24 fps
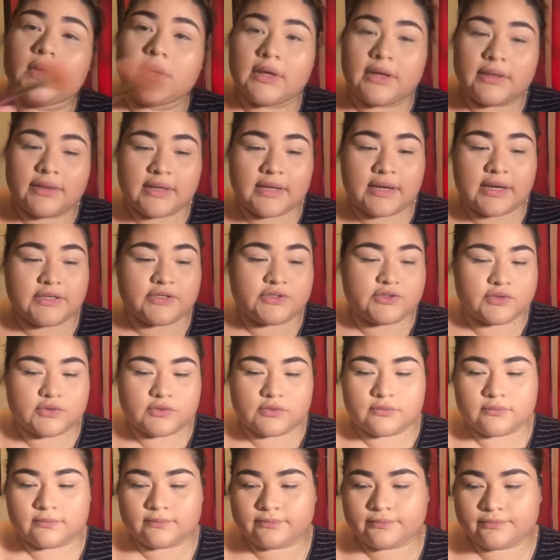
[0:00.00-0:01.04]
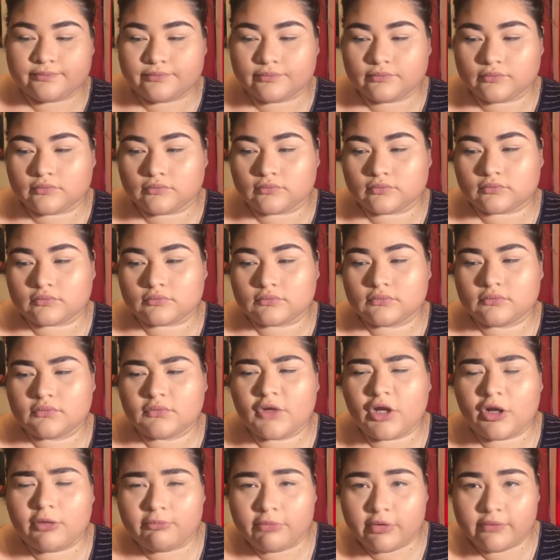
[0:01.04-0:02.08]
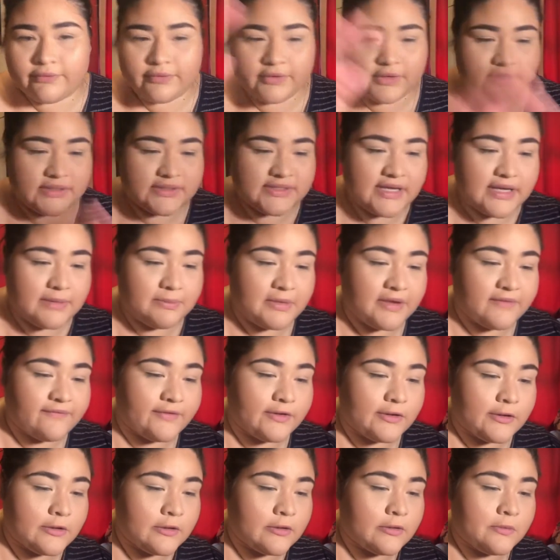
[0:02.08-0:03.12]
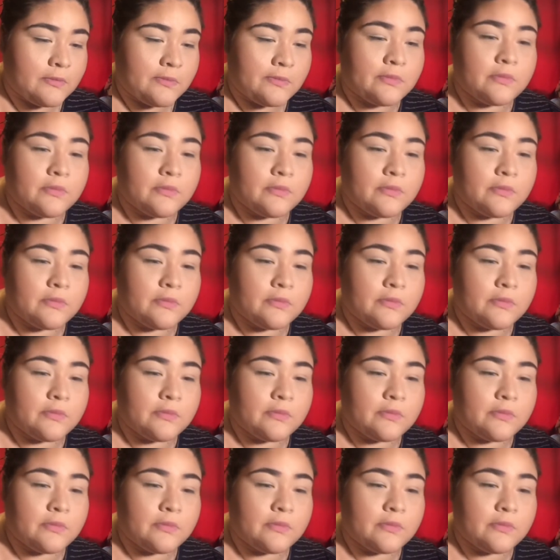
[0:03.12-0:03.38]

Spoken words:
And then I do prefer to take my finger